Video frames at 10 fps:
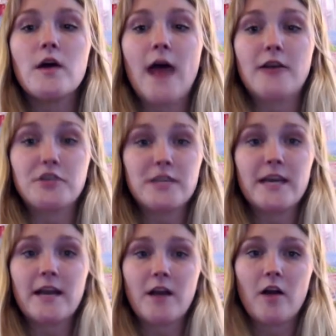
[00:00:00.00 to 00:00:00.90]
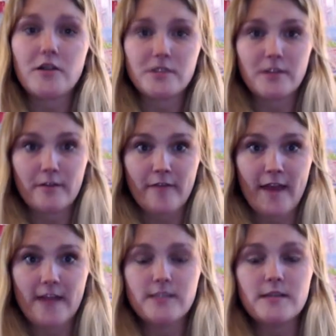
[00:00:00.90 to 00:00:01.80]
And she acknowledges her
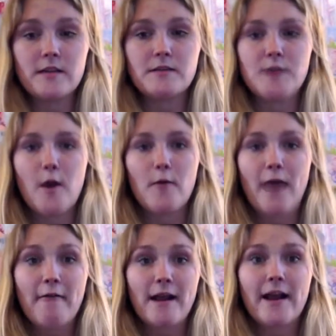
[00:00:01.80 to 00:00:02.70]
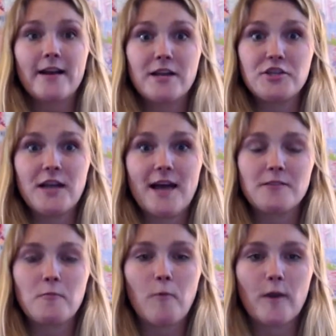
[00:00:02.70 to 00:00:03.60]
fans. So that recognition has
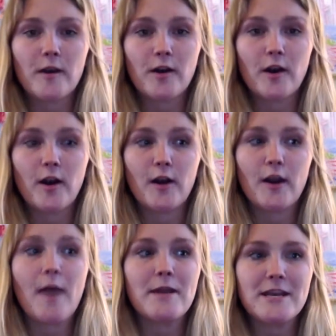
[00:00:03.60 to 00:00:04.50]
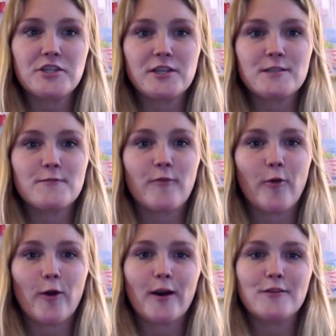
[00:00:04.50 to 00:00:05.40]
awarded her nominations
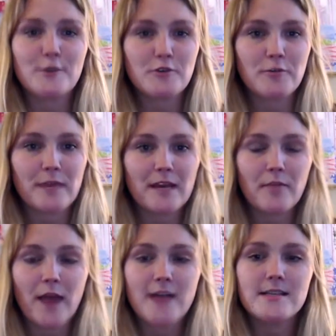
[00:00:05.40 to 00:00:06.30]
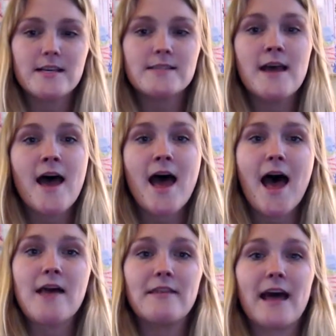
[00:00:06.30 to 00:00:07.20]
for social media prizes.
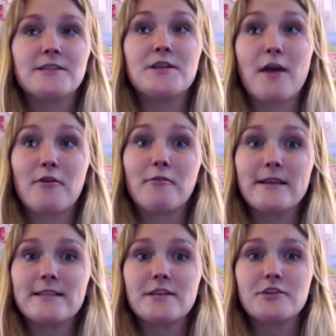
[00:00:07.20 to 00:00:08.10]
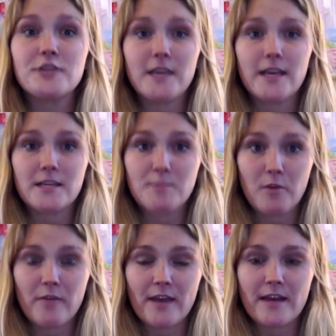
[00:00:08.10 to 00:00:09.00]
And that's another reason she is
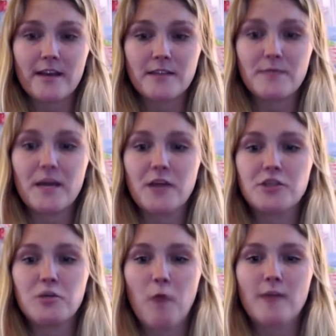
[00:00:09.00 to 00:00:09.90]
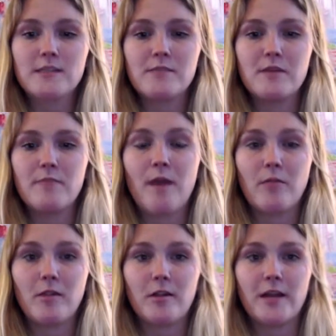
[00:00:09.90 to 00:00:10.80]
motivated, is because she wants to be
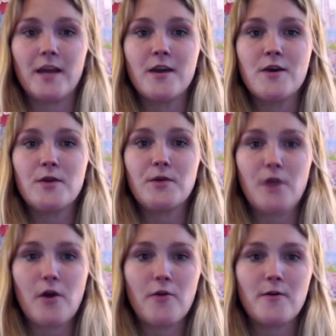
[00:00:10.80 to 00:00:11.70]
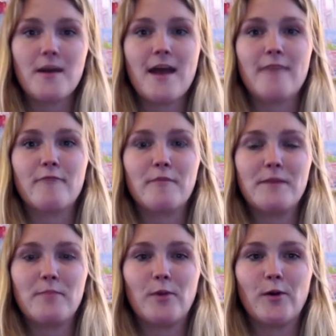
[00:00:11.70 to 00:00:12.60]
publicly known and for
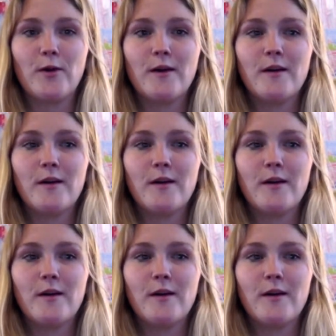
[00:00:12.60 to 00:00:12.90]
people